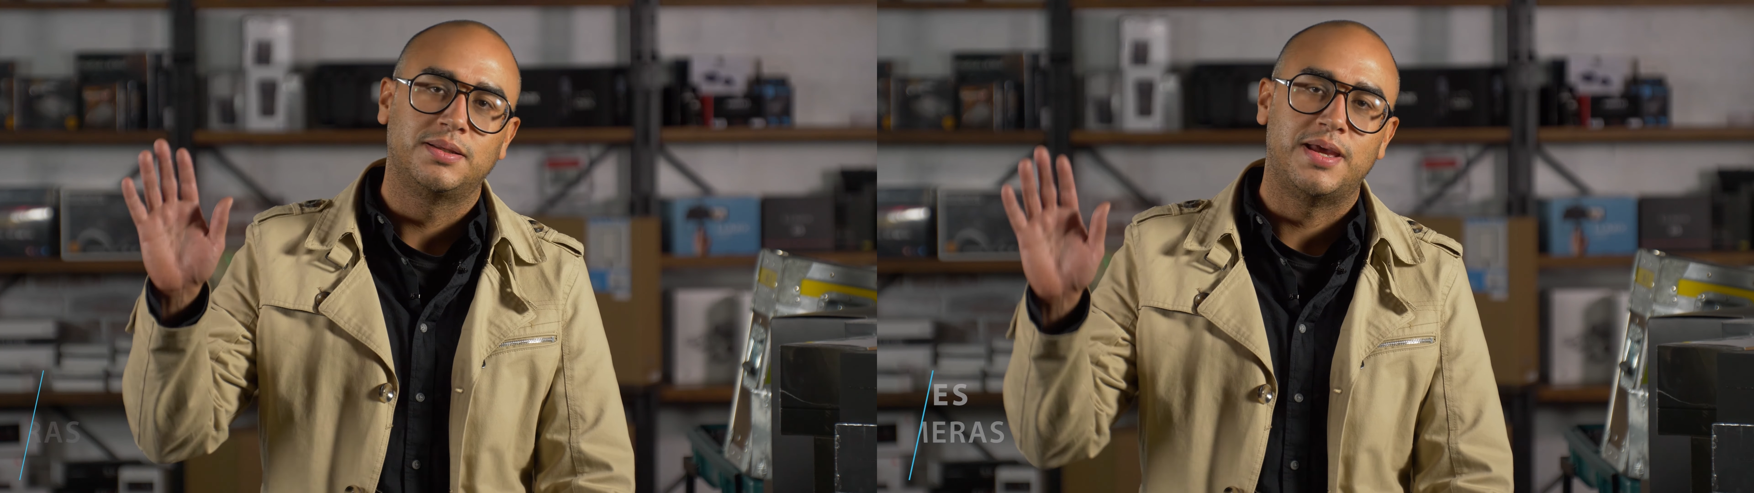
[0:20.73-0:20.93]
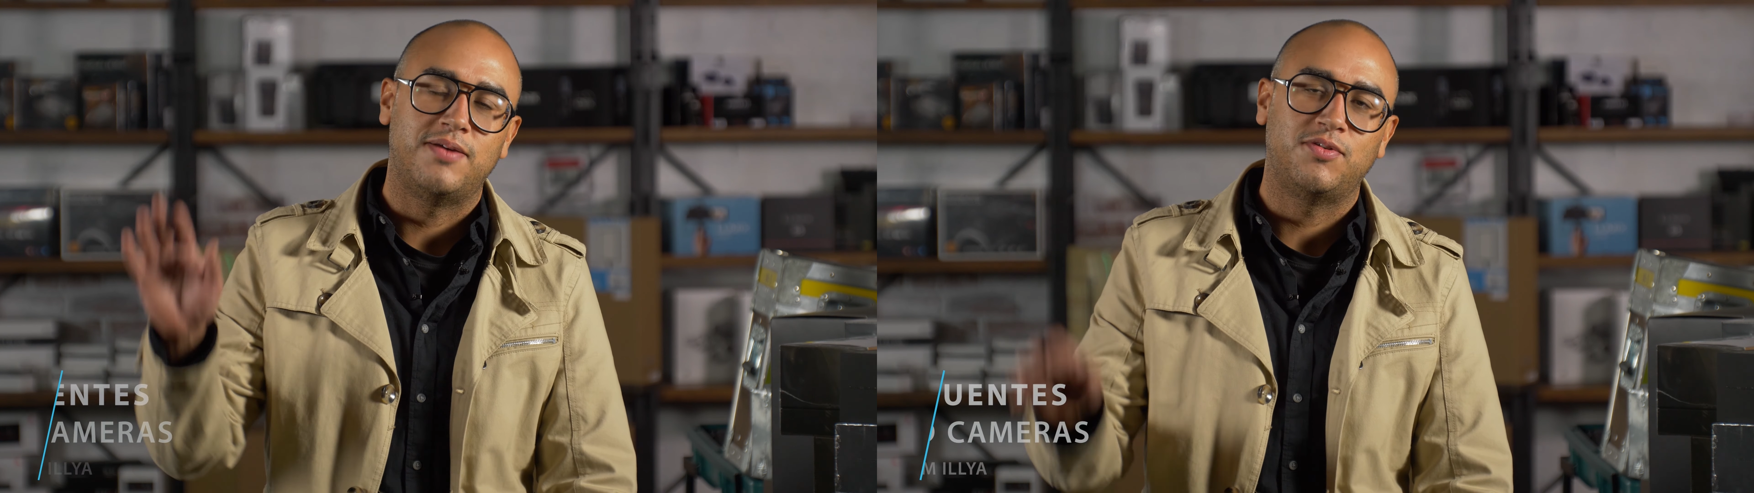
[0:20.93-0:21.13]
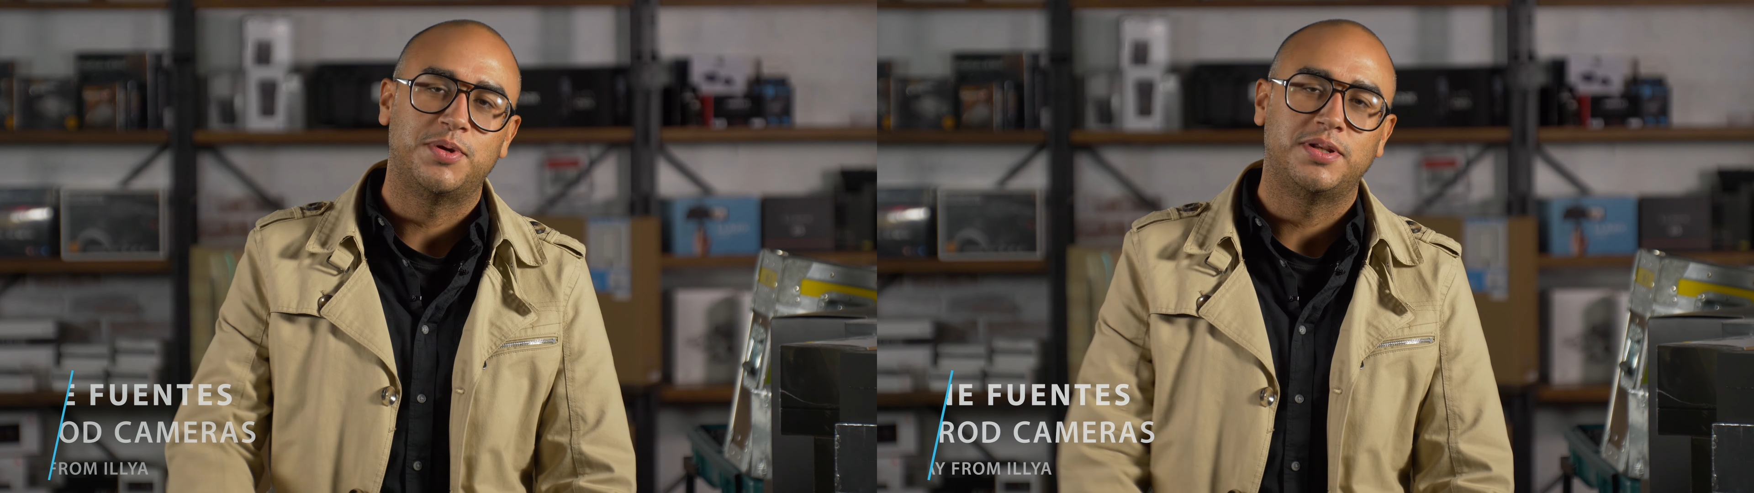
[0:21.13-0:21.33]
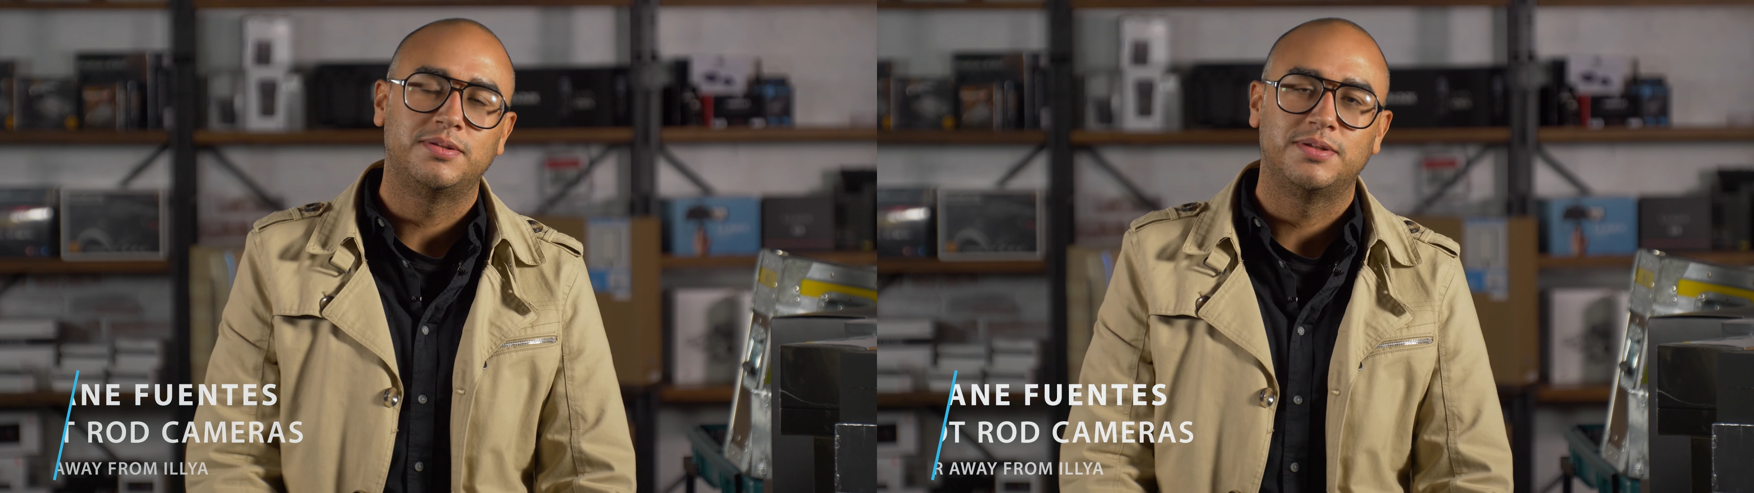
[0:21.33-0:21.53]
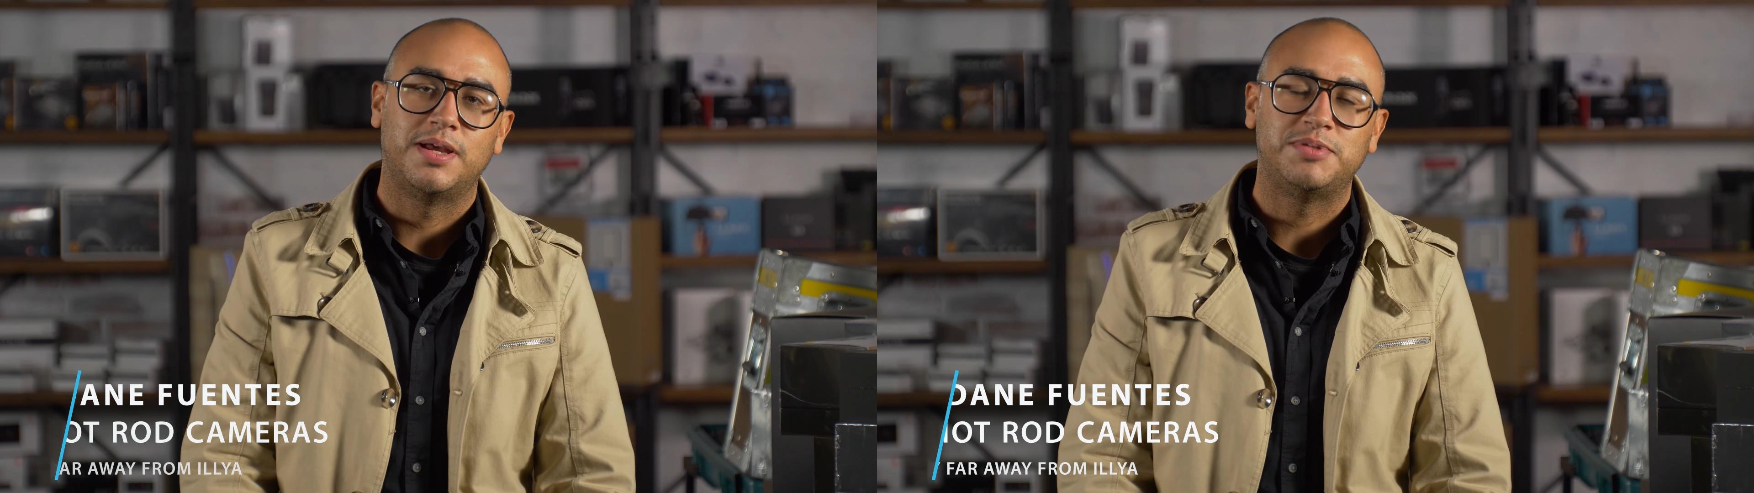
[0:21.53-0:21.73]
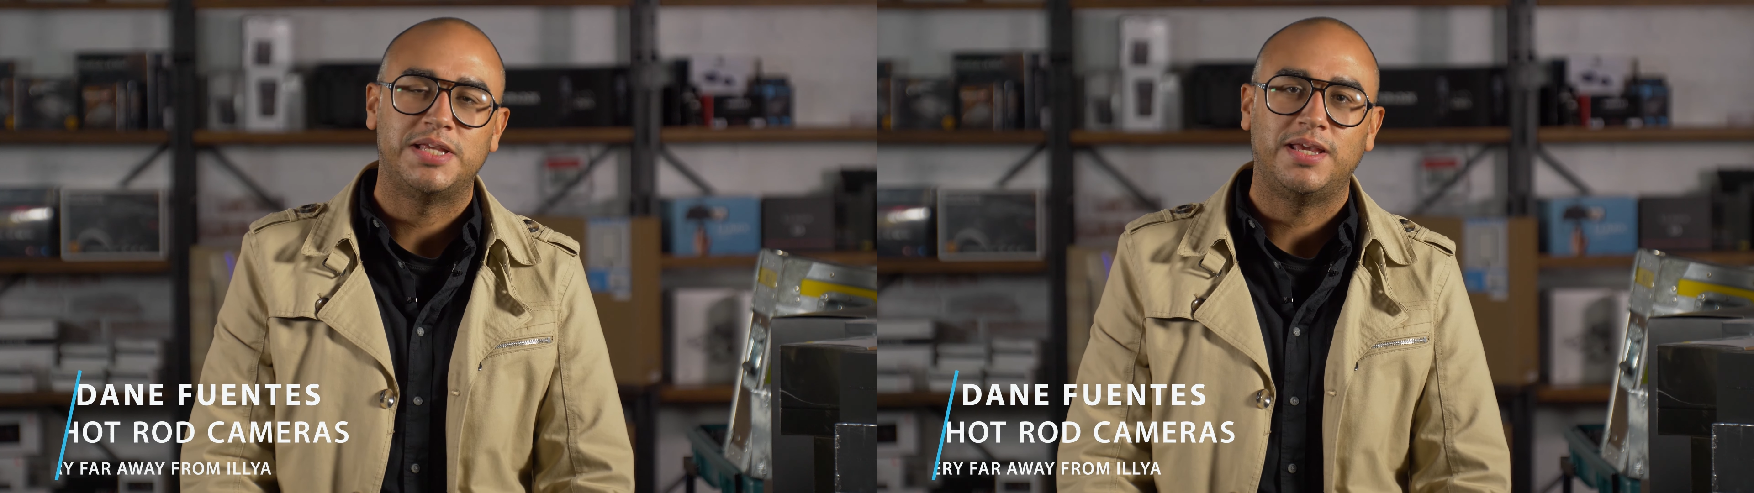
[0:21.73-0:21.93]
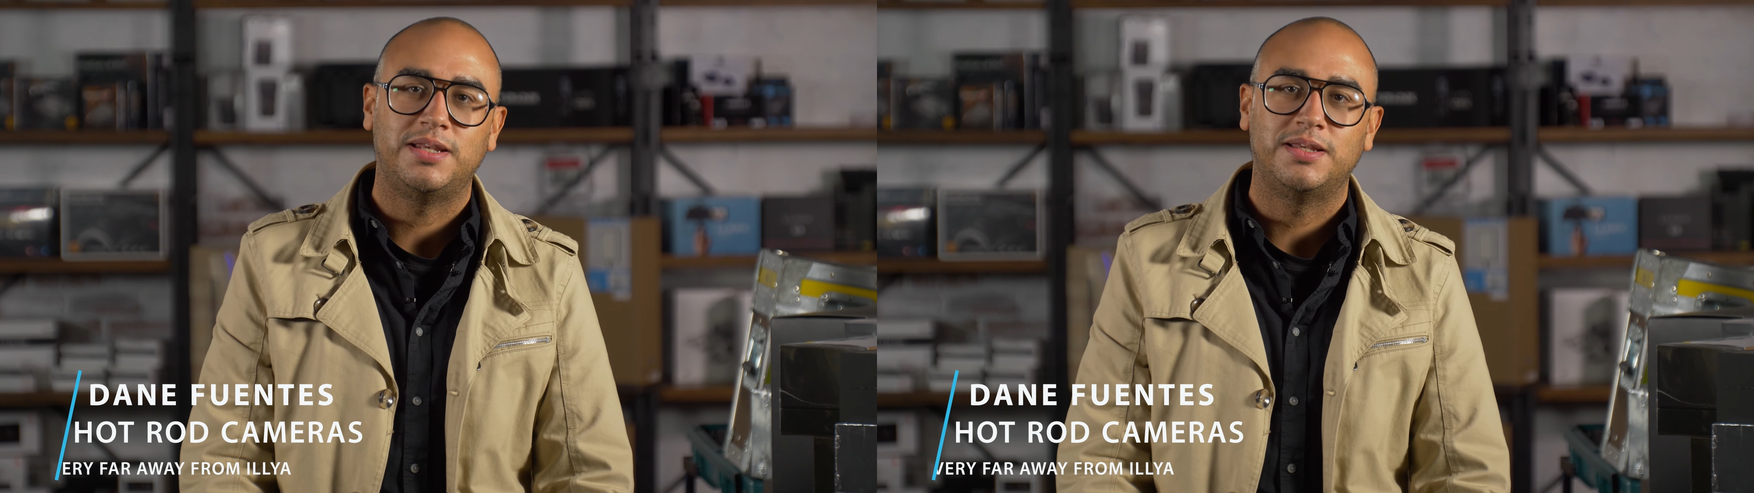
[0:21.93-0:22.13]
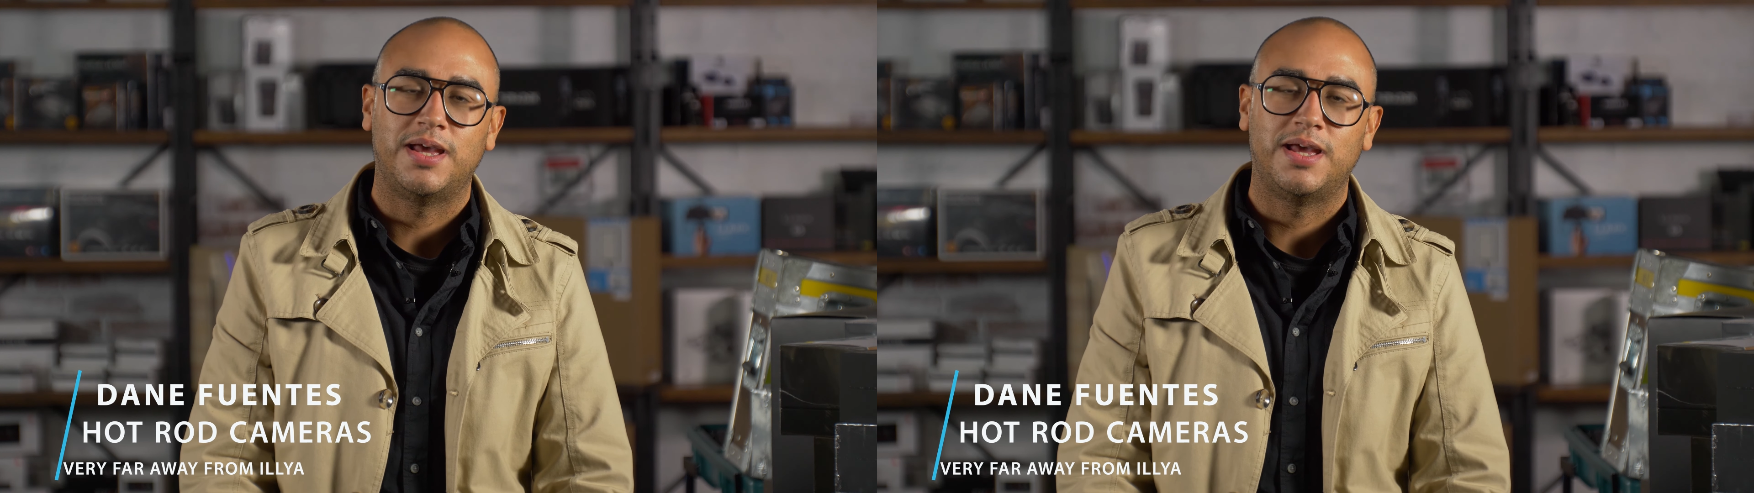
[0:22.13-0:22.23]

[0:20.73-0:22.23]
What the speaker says: Hi everyone, I'm Dane.